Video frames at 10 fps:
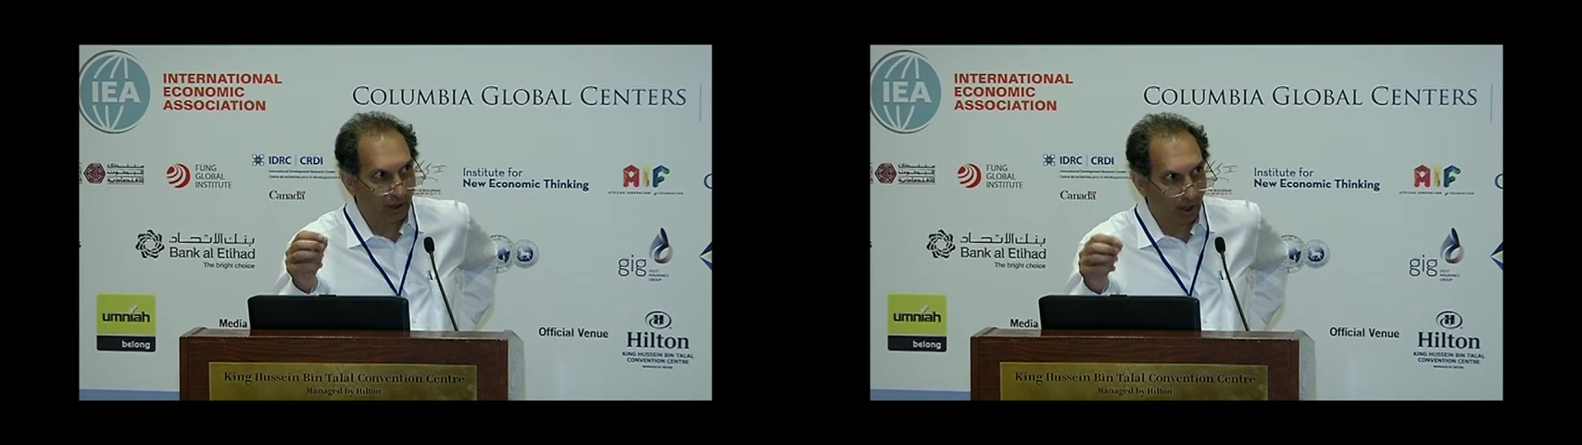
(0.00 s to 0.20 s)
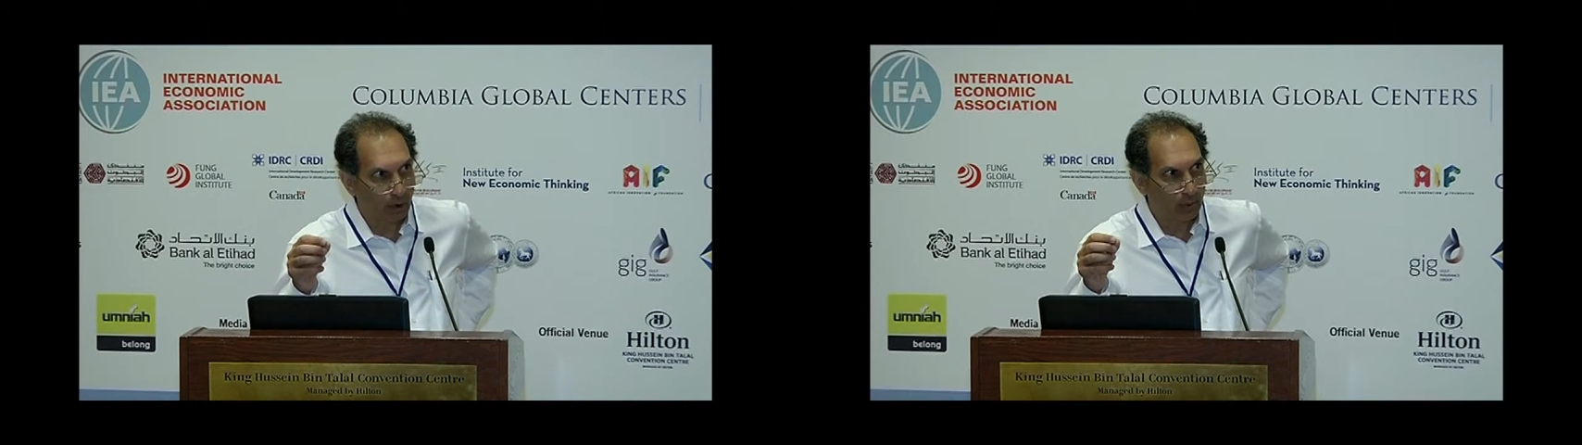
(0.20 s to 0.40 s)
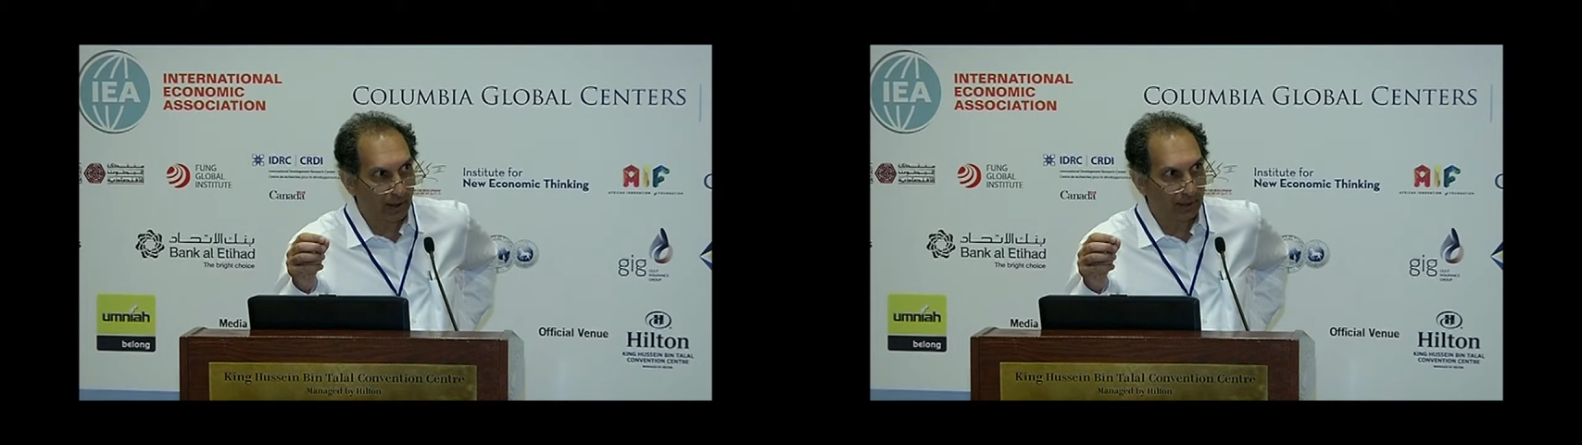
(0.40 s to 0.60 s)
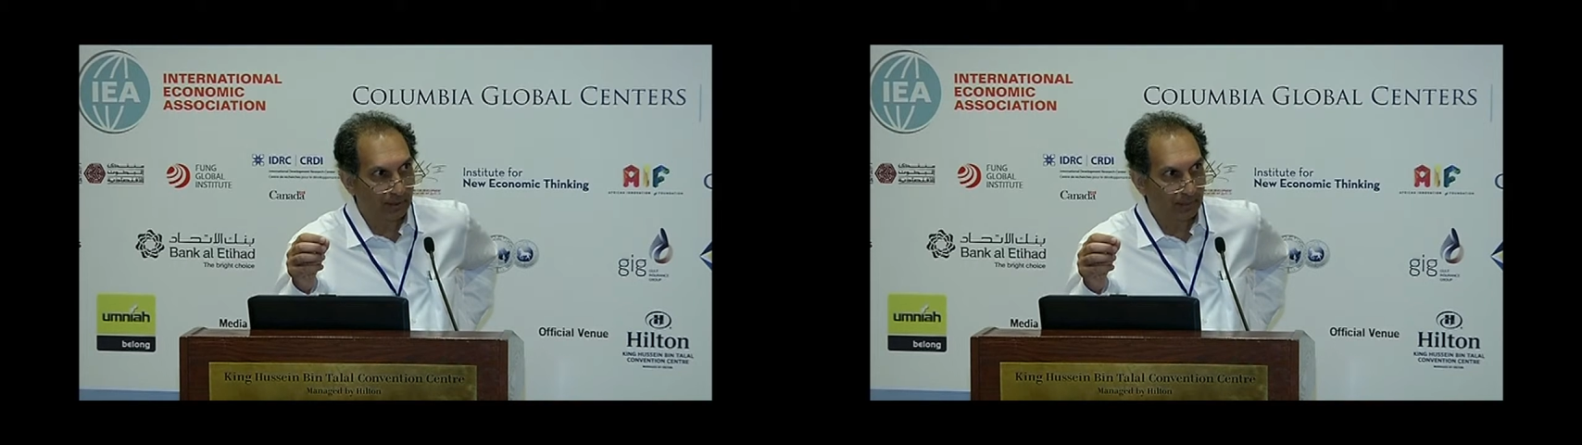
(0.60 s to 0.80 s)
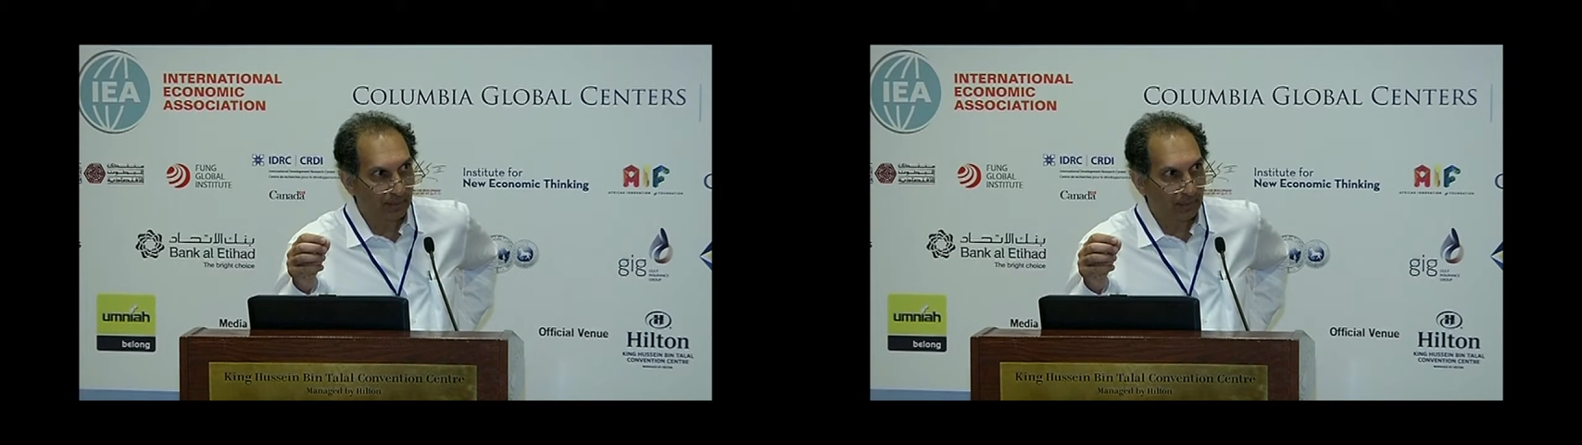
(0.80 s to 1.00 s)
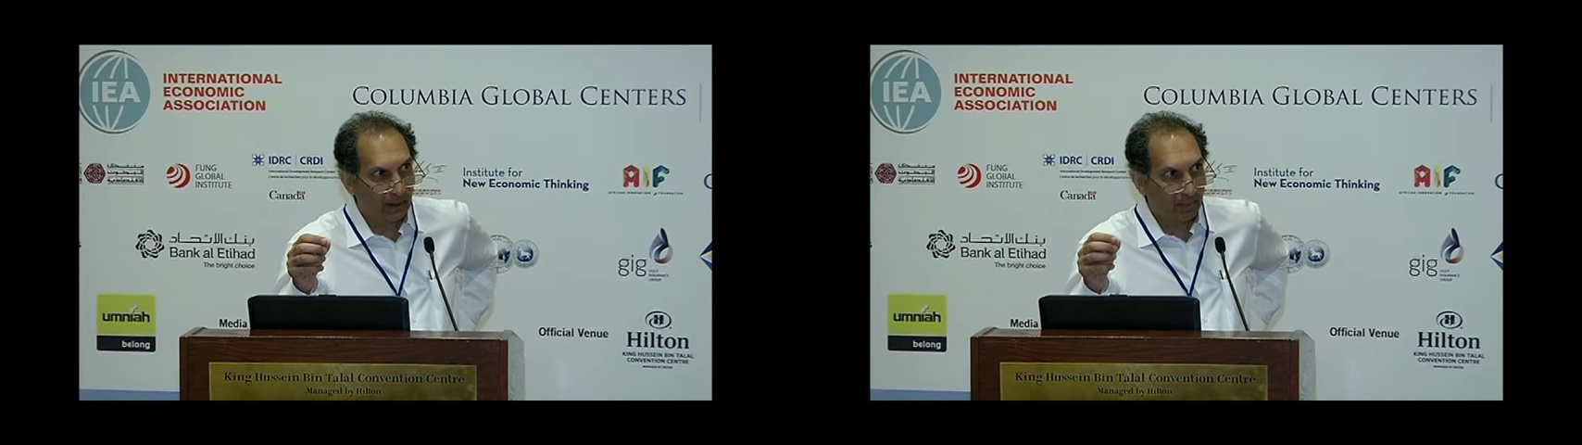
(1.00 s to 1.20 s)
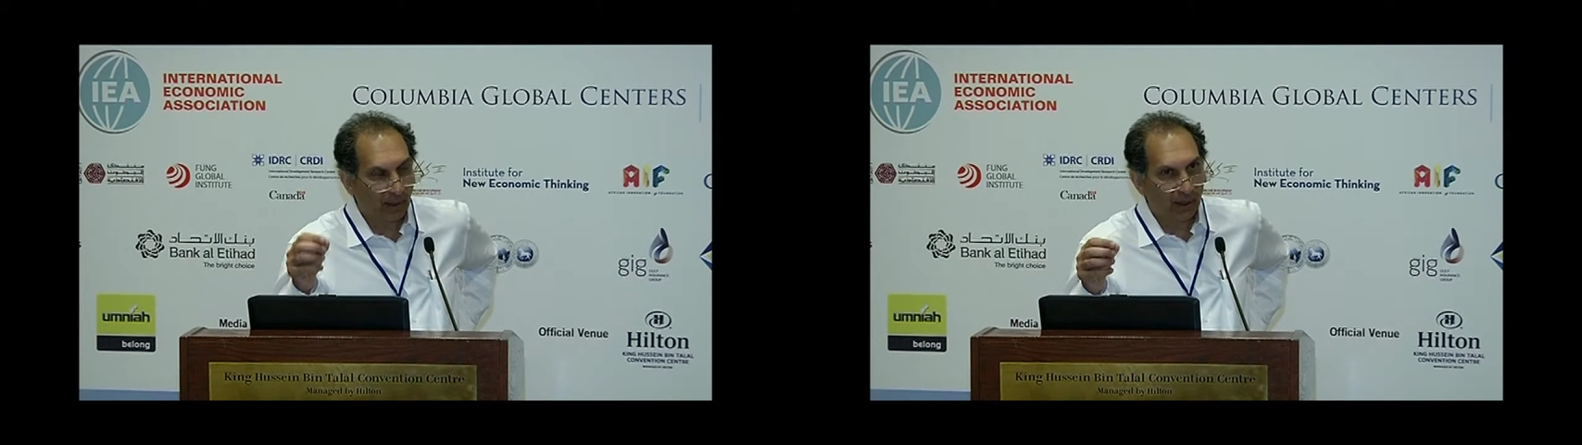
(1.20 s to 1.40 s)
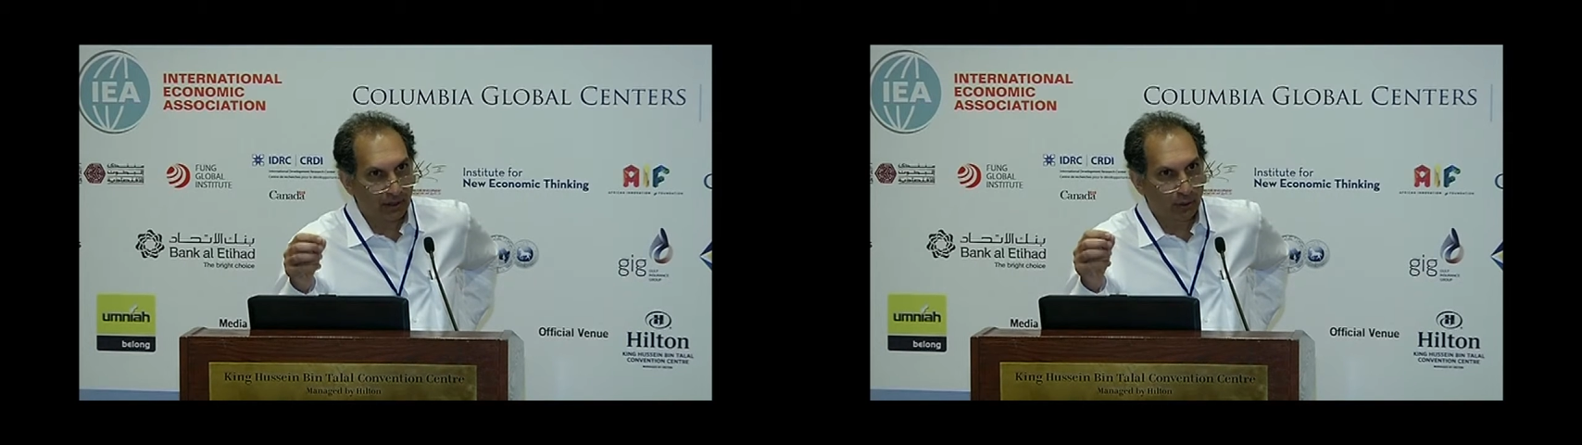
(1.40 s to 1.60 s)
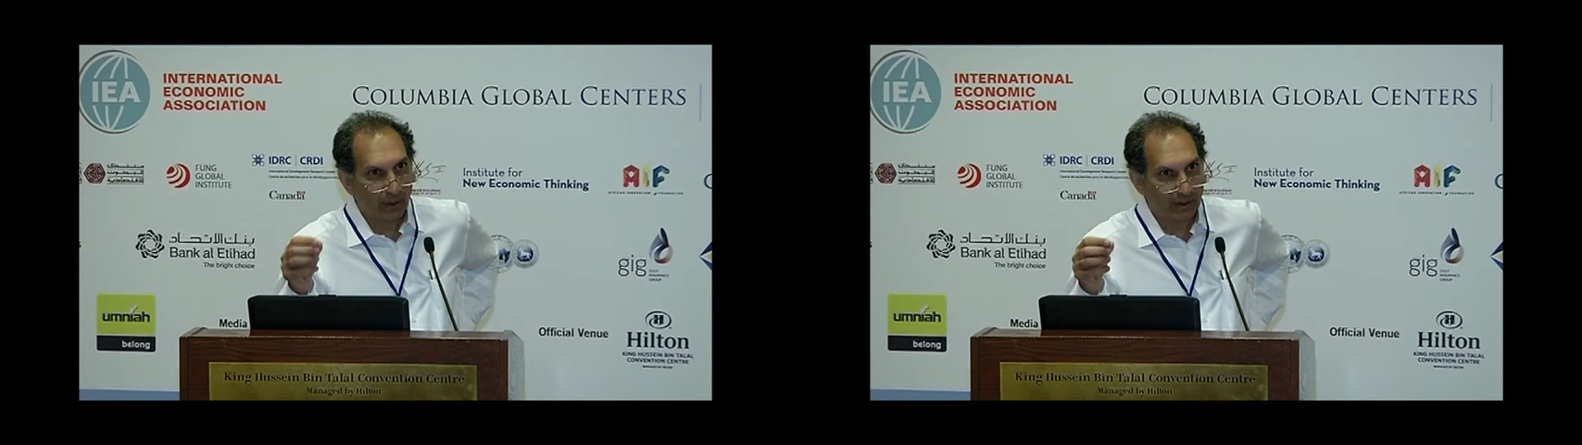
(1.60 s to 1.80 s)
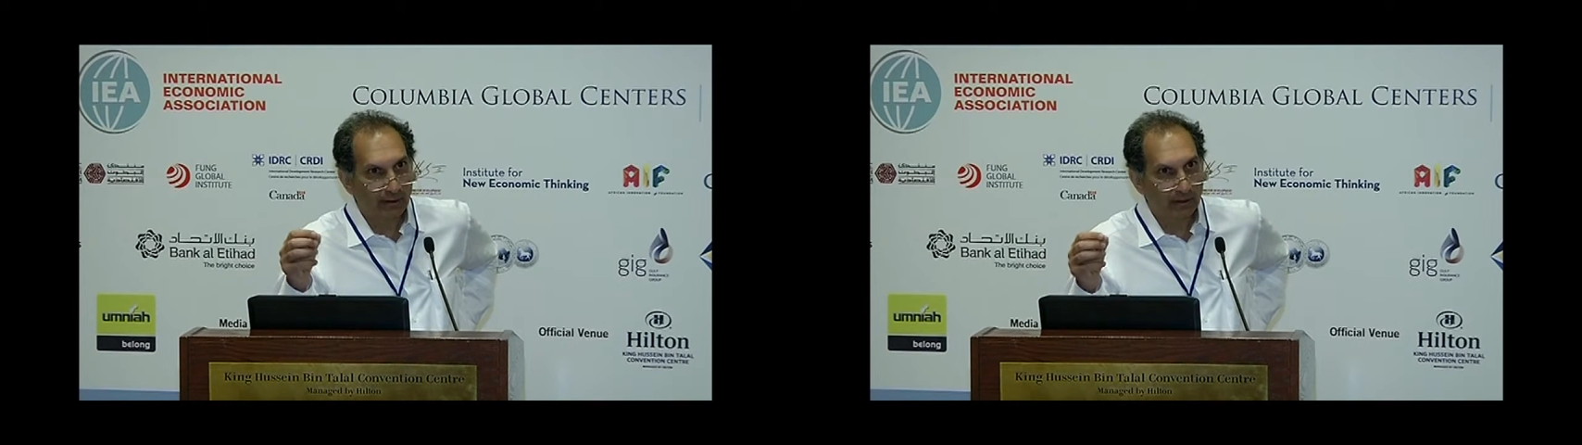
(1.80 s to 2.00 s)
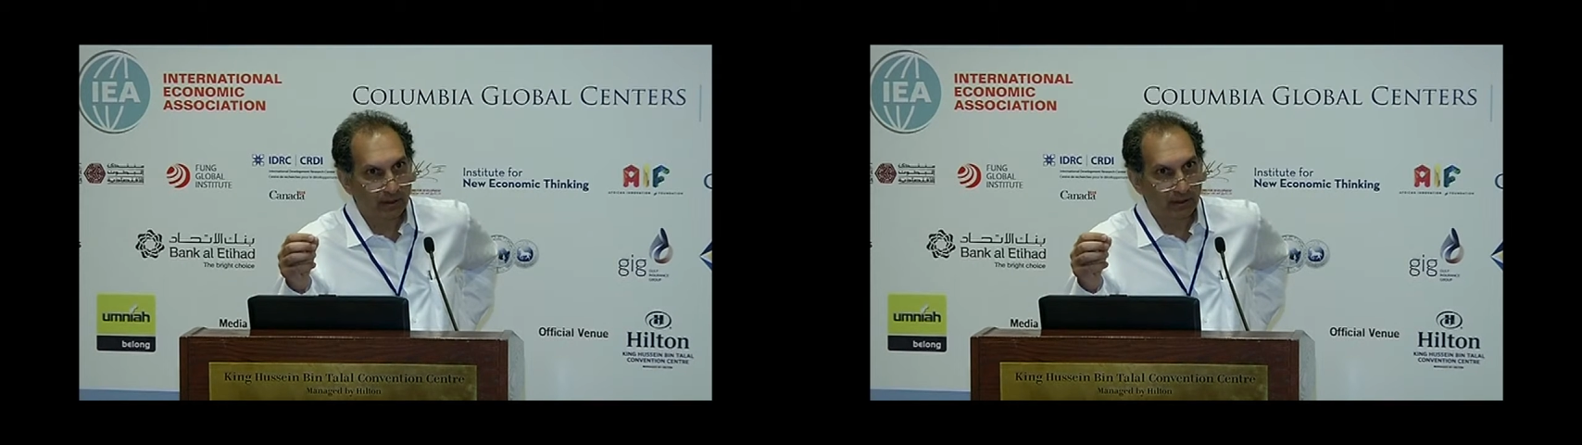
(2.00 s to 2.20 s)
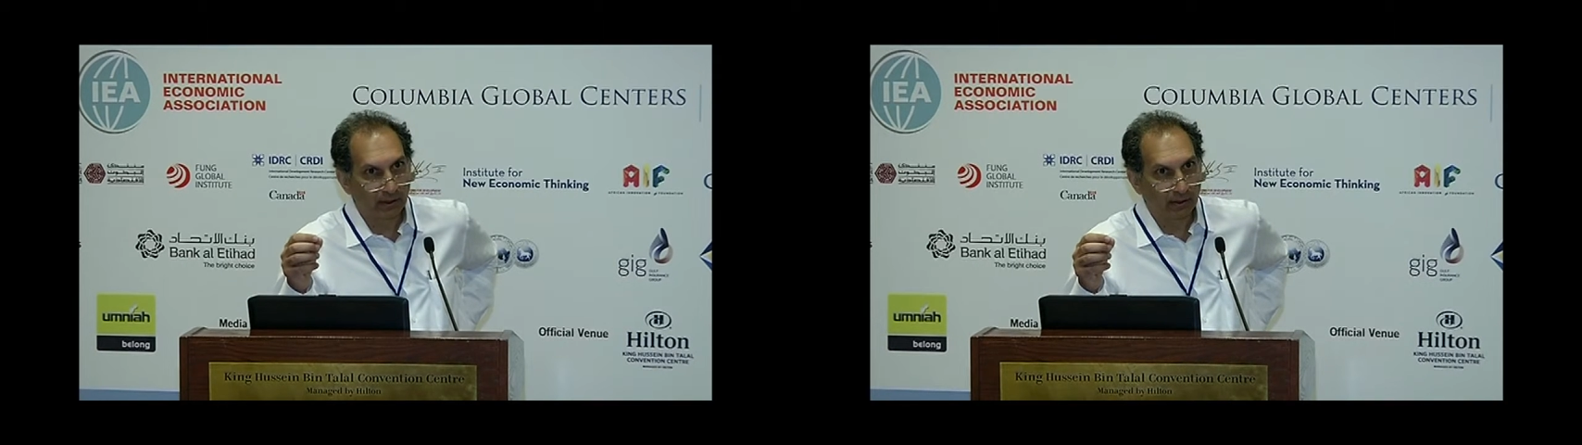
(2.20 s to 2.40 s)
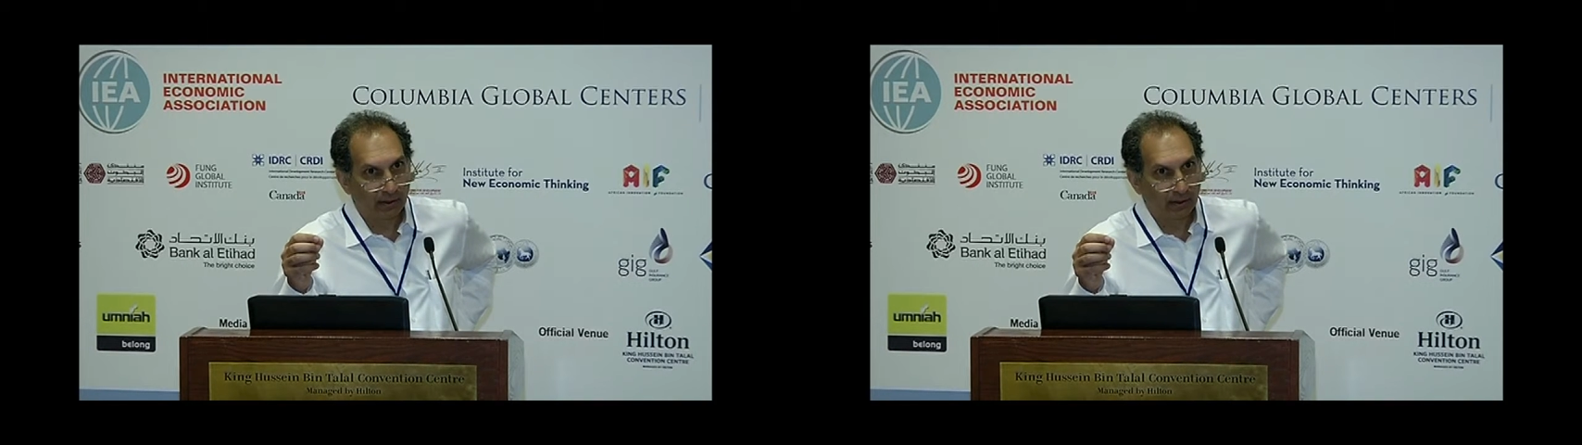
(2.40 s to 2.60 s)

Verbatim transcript: globally by 2030.